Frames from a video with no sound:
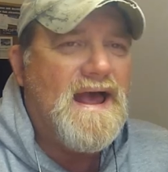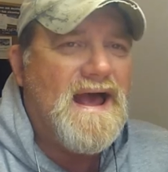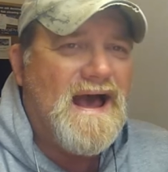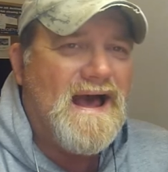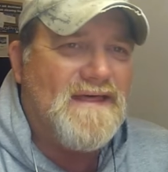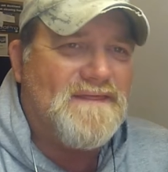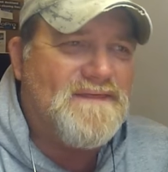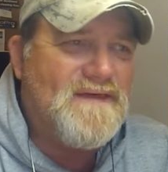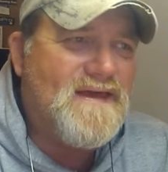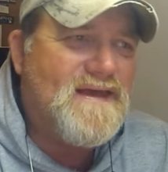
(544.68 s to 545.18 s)

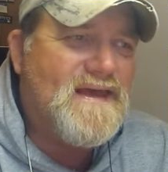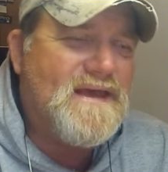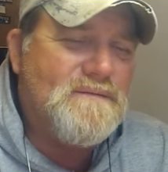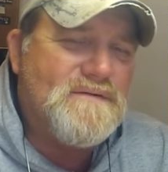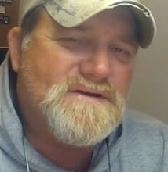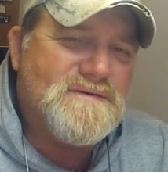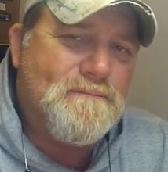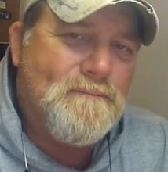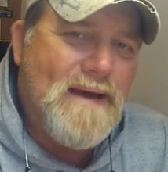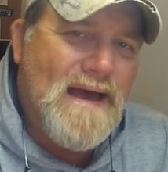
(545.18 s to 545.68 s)
I think he
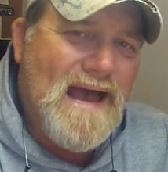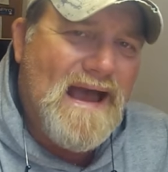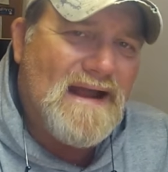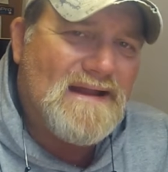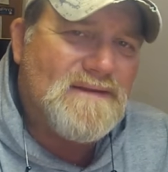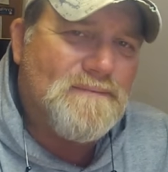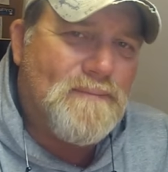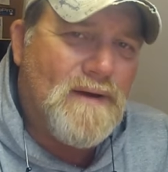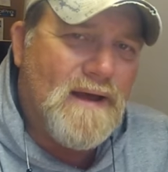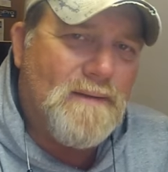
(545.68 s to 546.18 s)
was
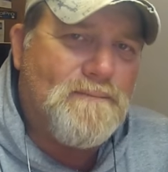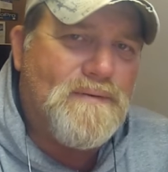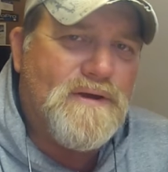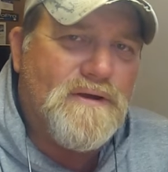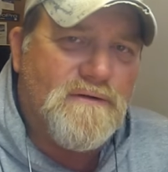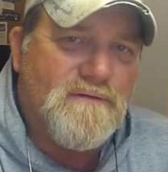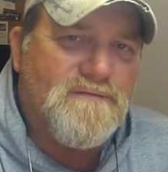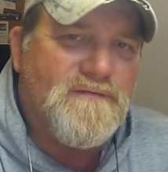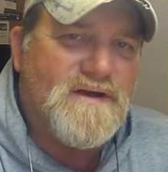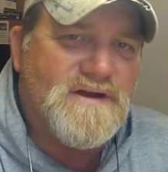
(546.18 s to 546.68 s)
backed by
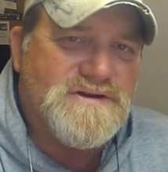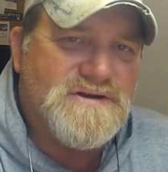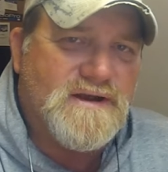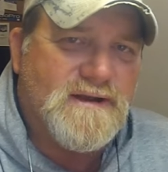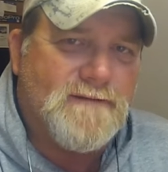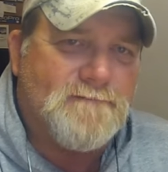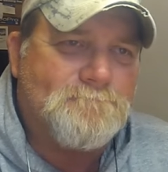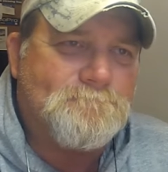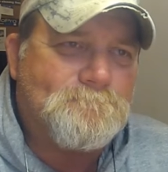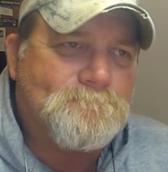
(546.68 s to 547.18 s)
Pure
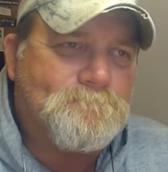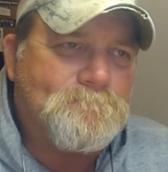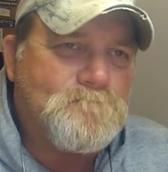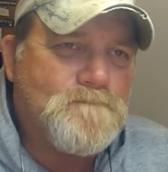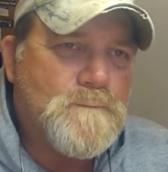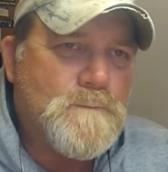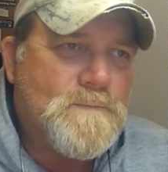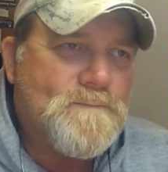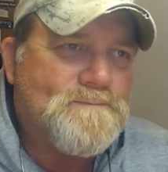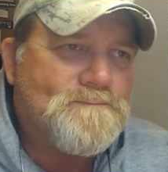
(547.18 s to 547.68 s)
Fishing.
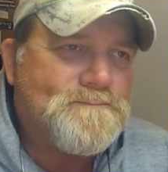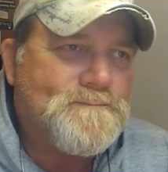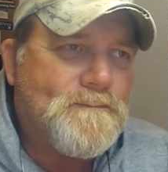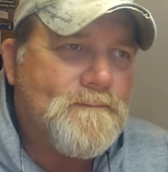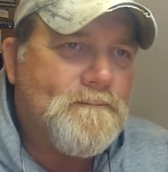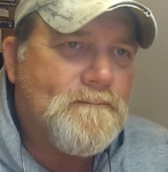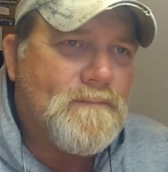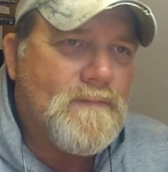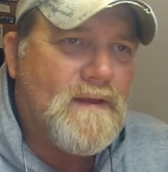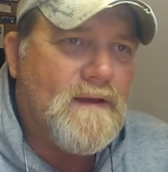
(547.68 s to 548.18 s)

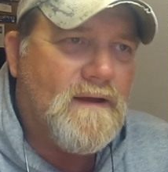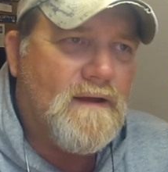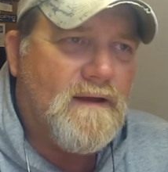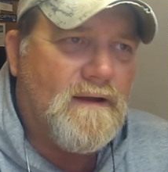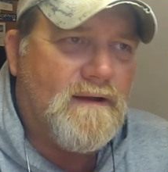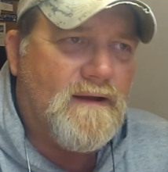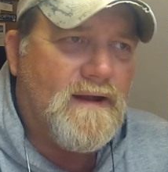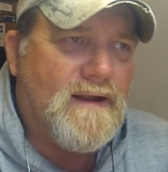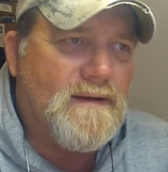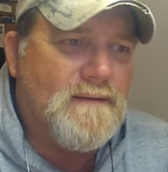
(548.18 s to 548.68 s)
All
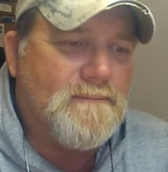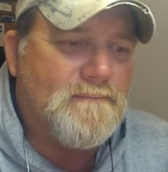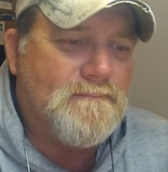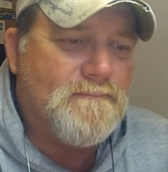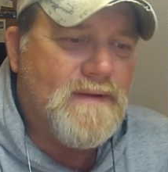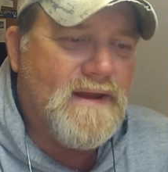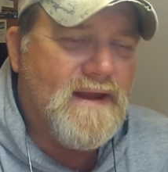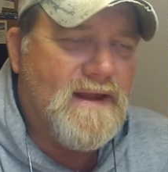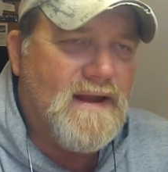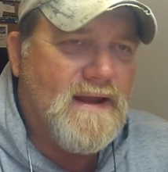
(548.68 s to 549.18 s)
right,
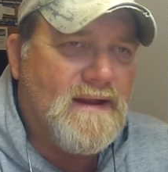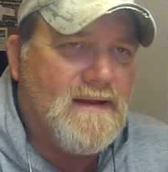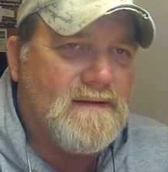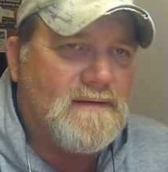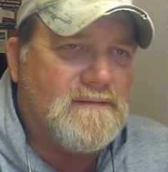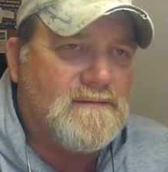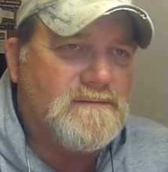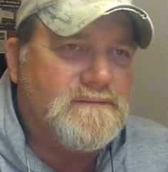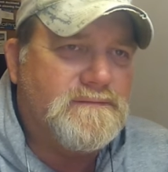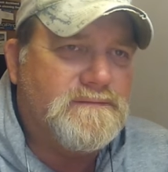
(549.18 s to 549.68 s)

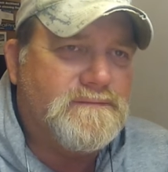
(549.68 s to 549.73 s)
meaning